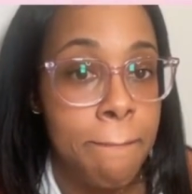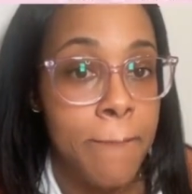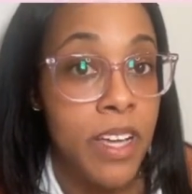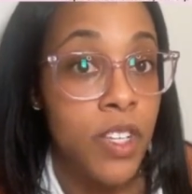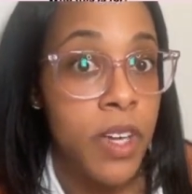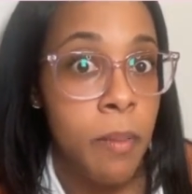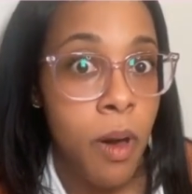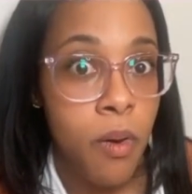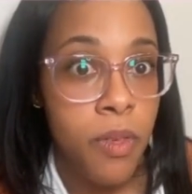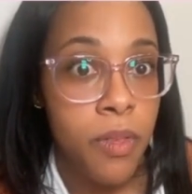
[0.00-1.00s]
So you get
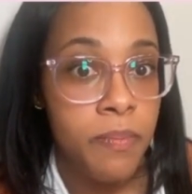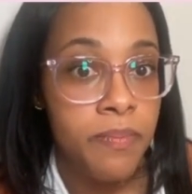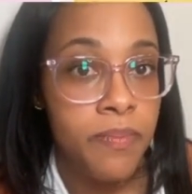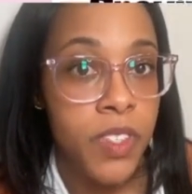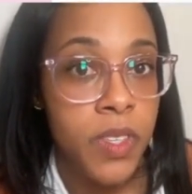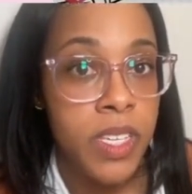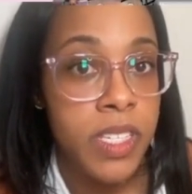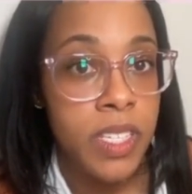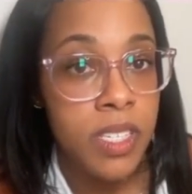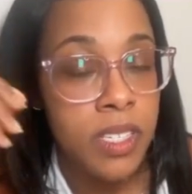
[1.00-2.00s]
both. So this
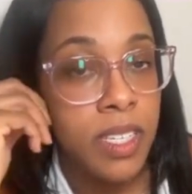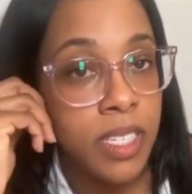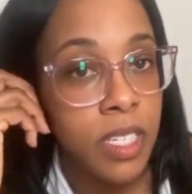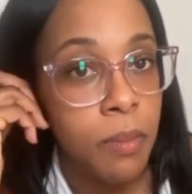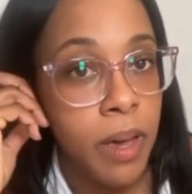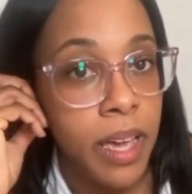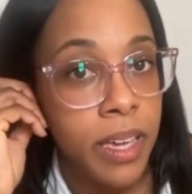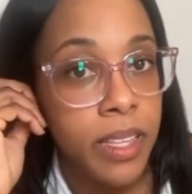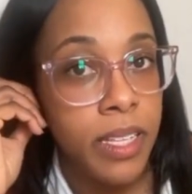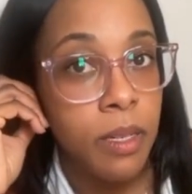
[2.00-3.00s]
is in
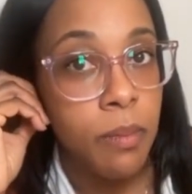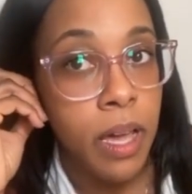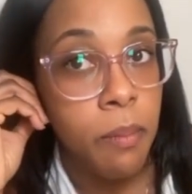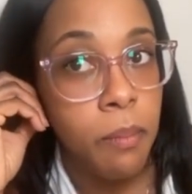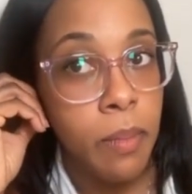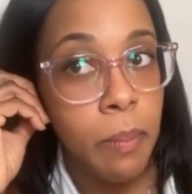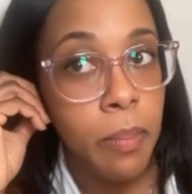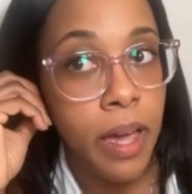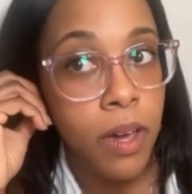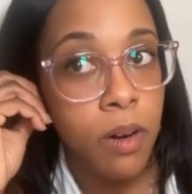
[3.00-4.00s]
my
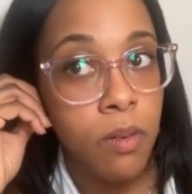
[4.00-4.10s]
bio.